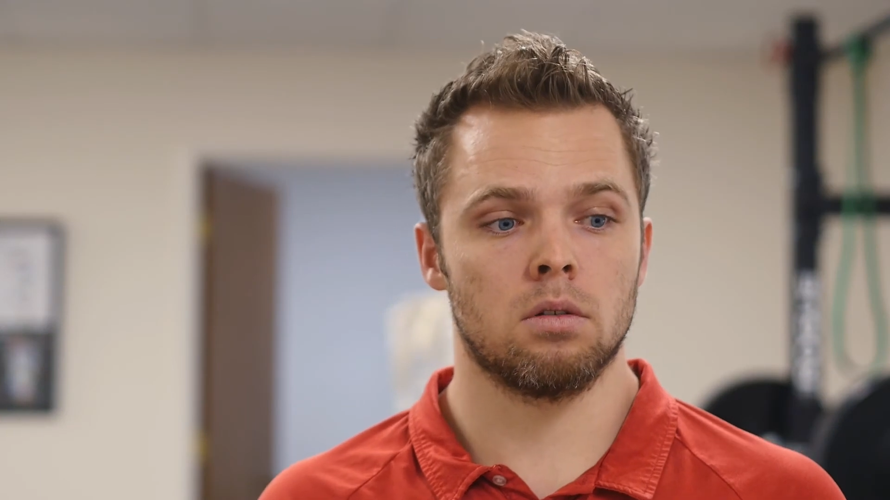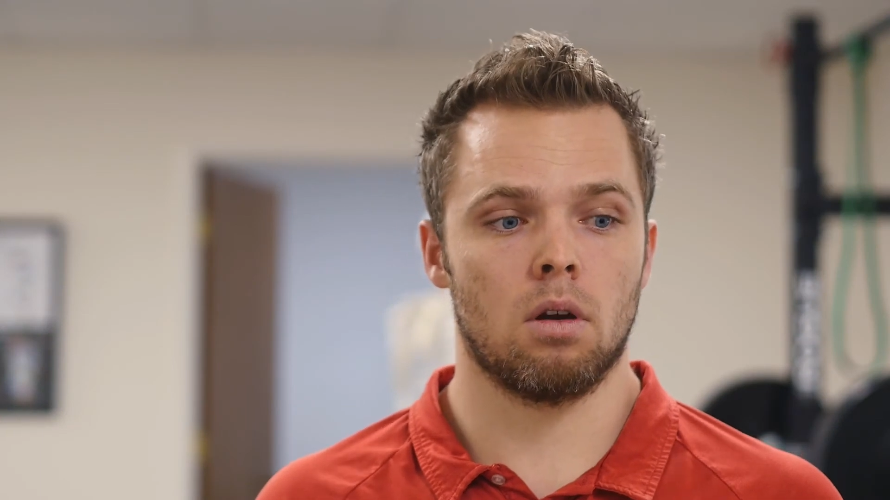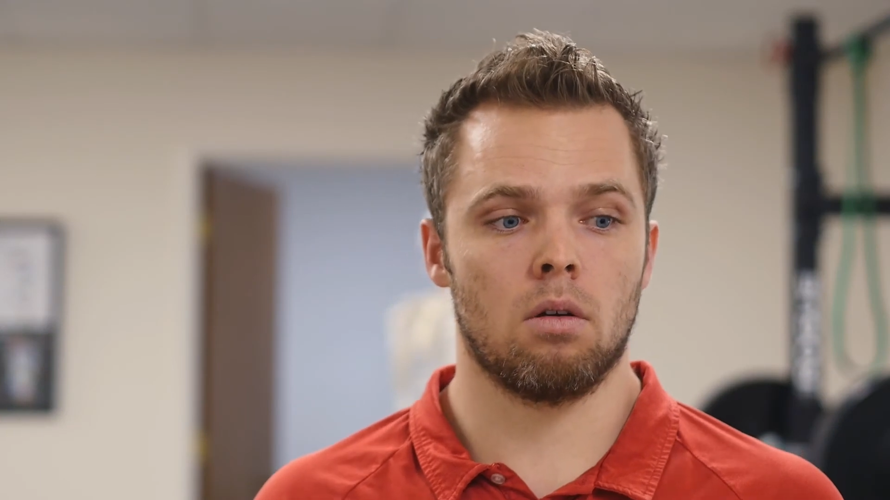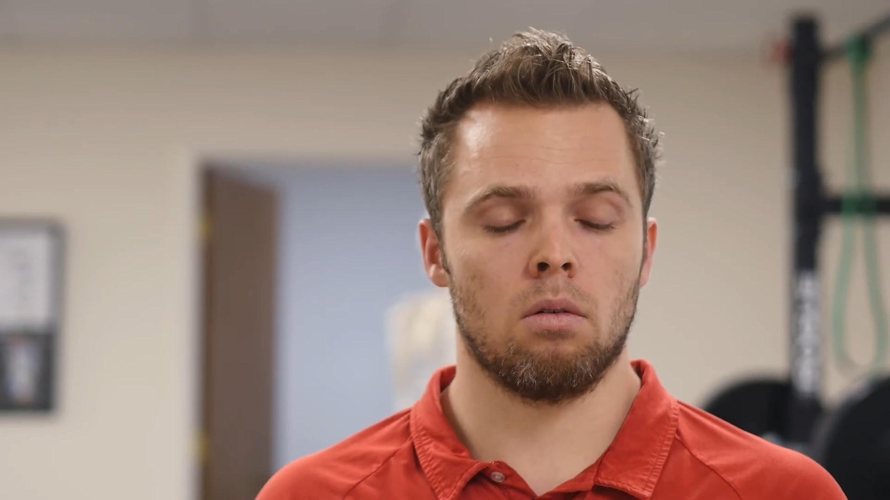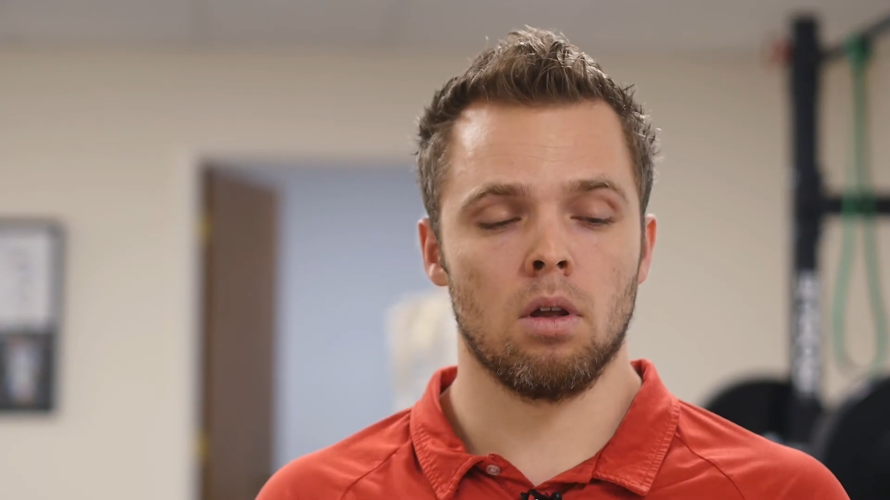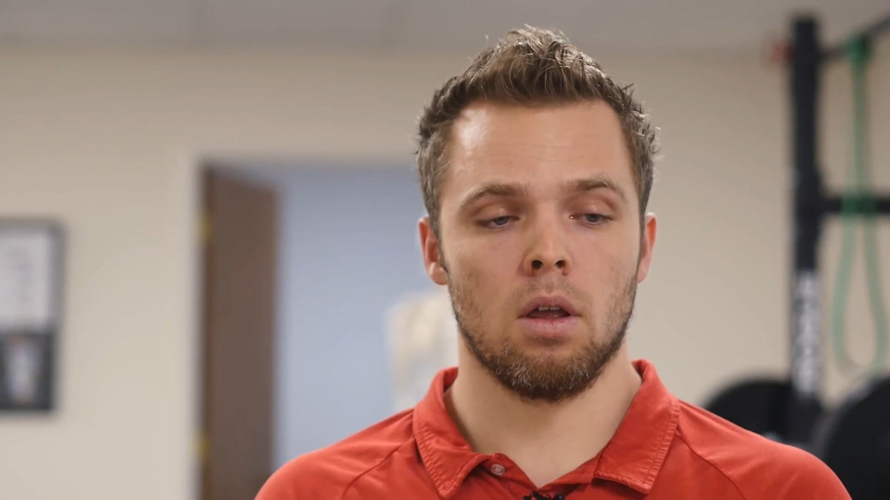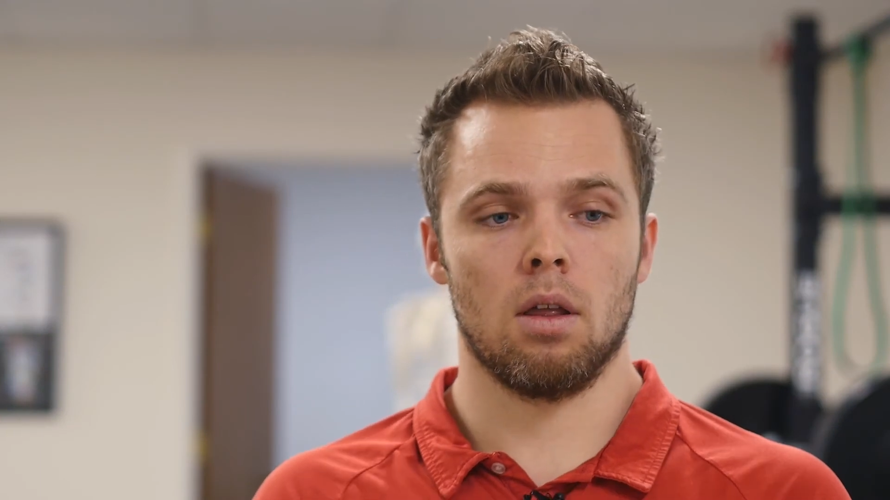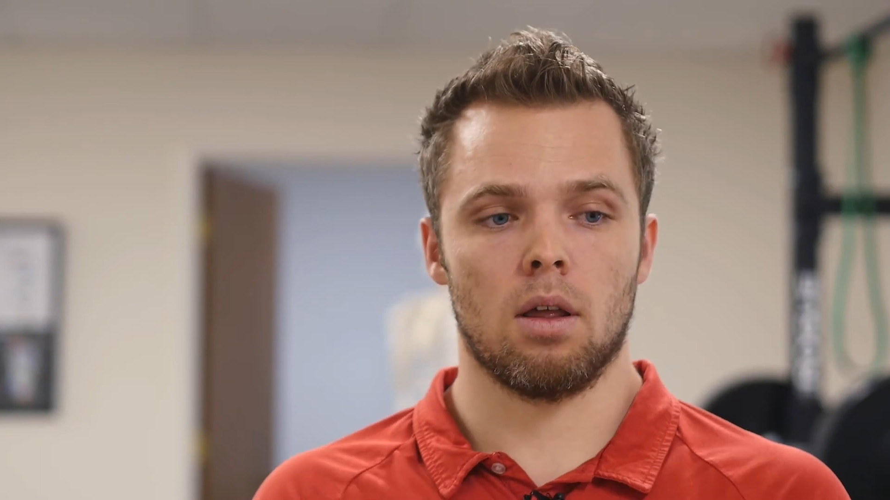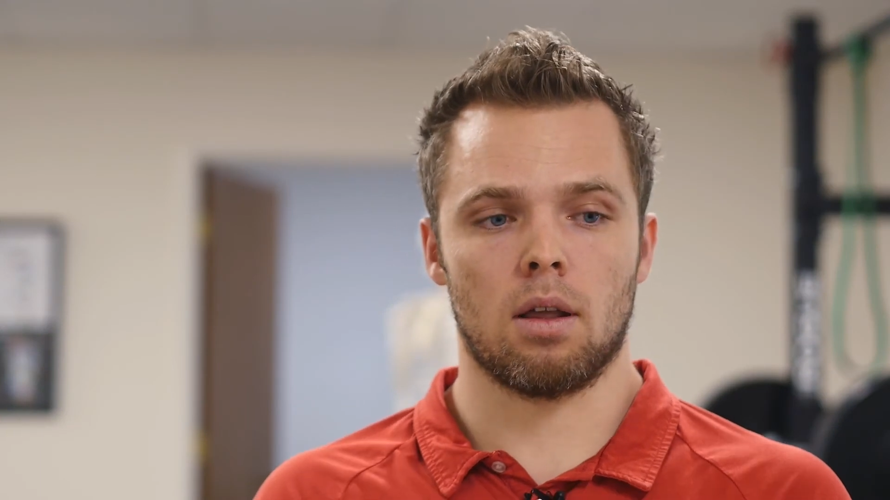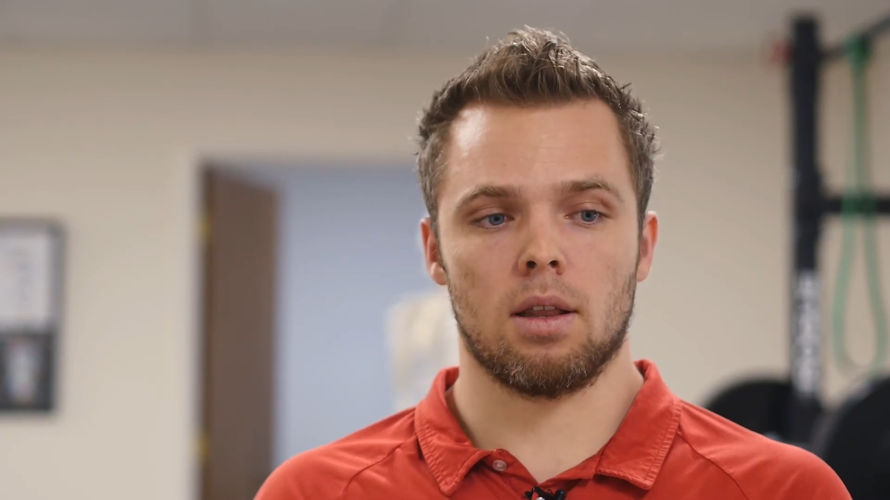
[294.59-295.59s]
So,
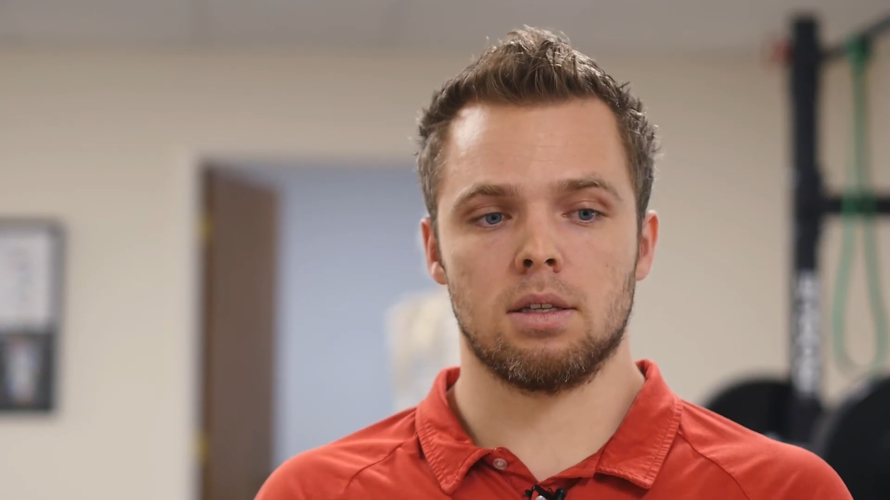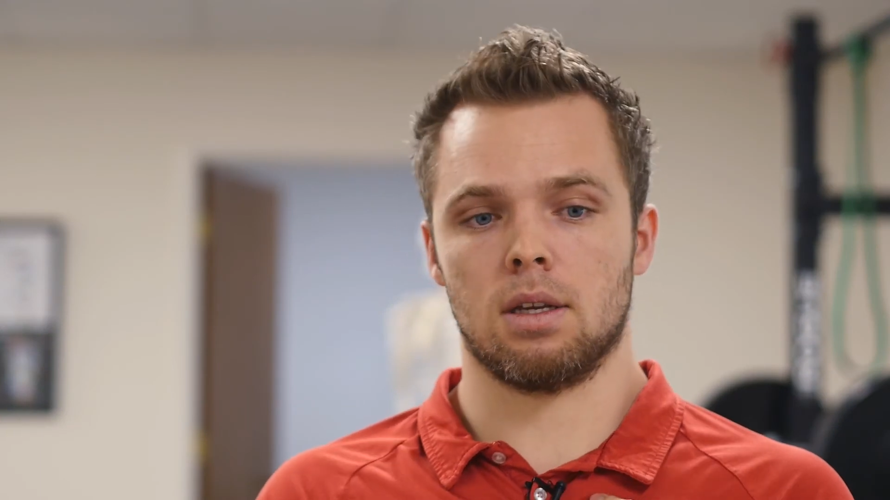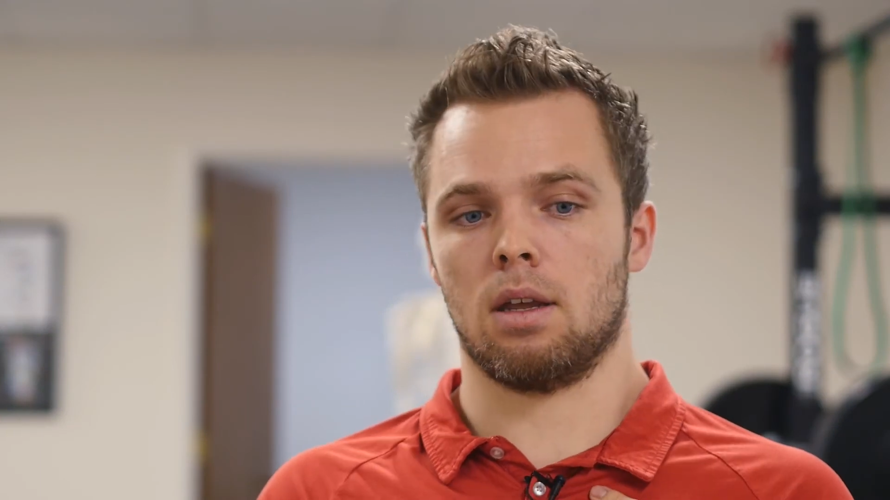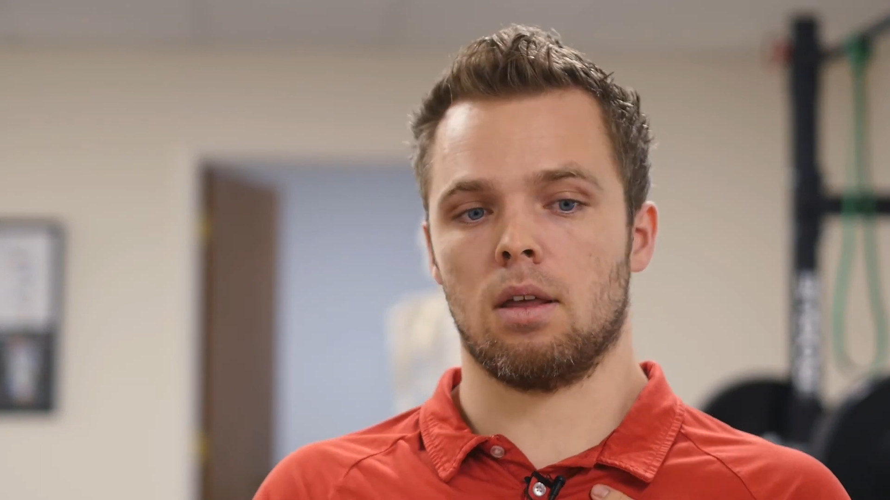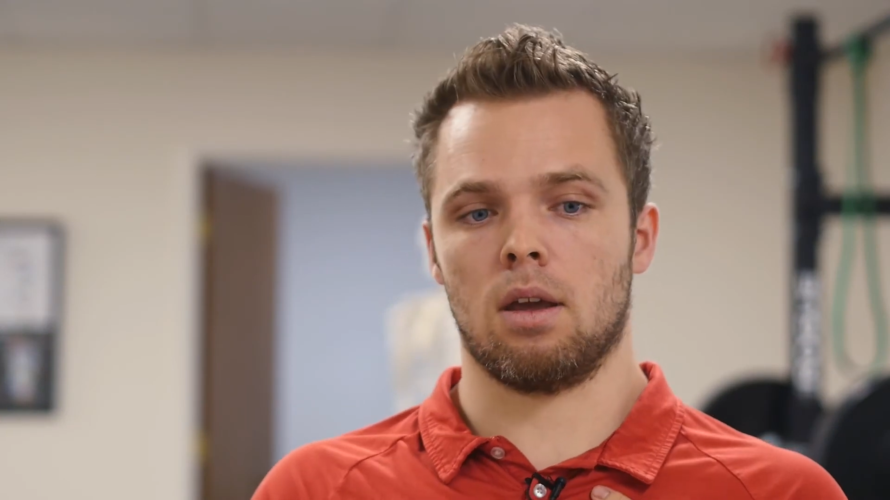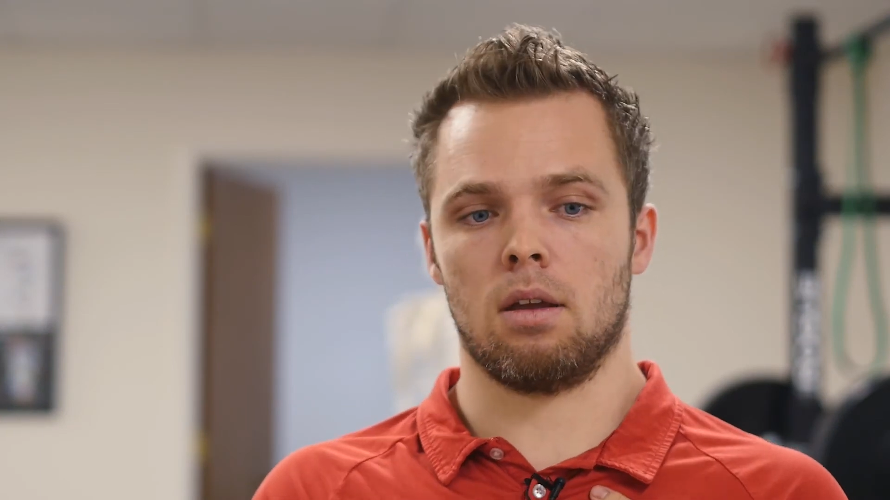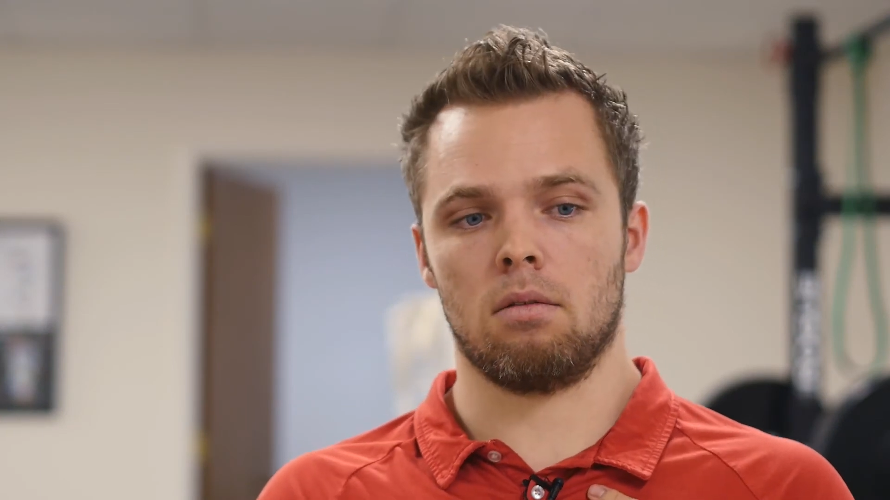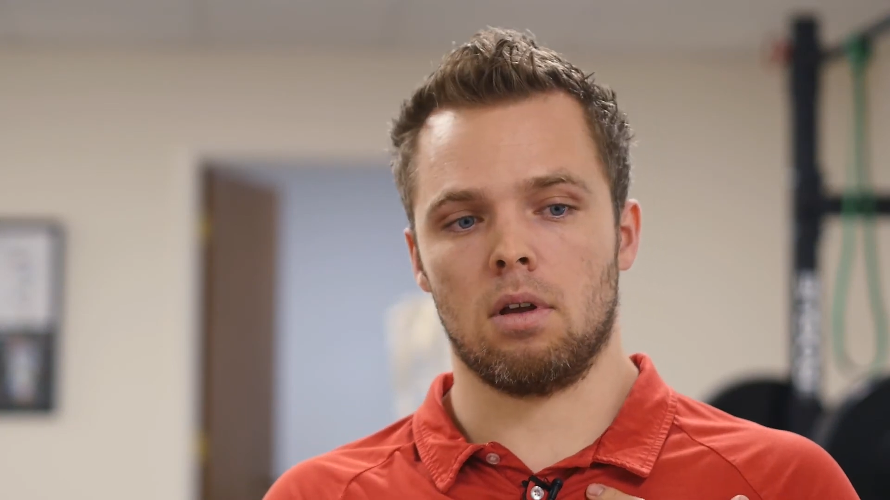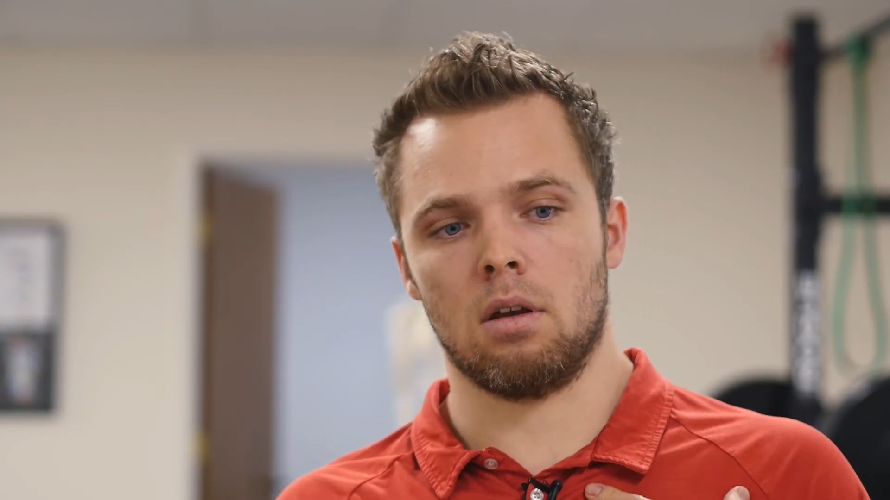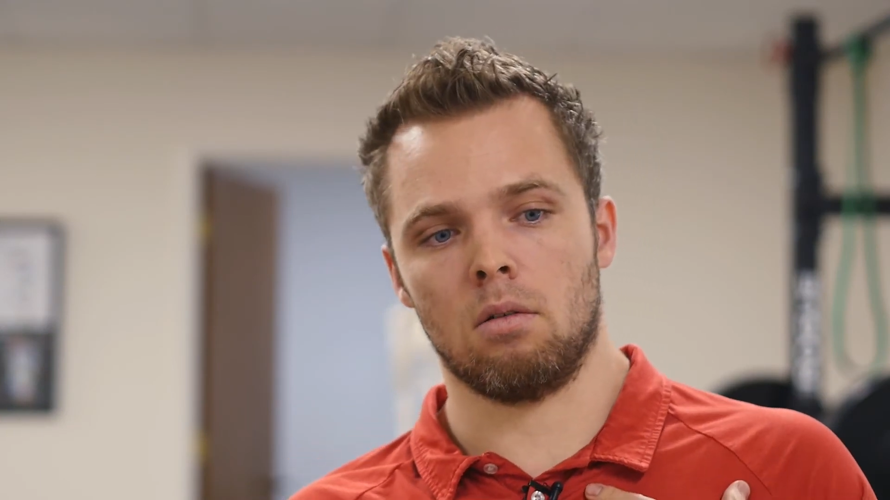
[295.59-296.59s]
like let's say
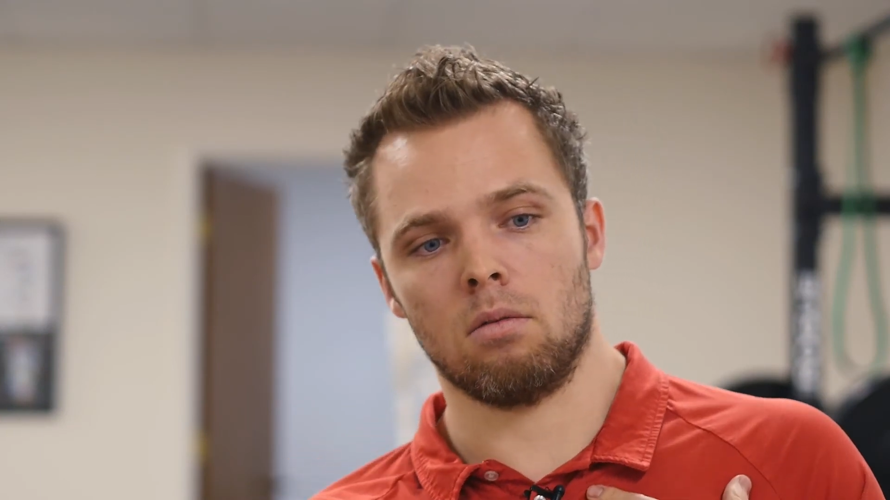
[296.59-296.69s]
they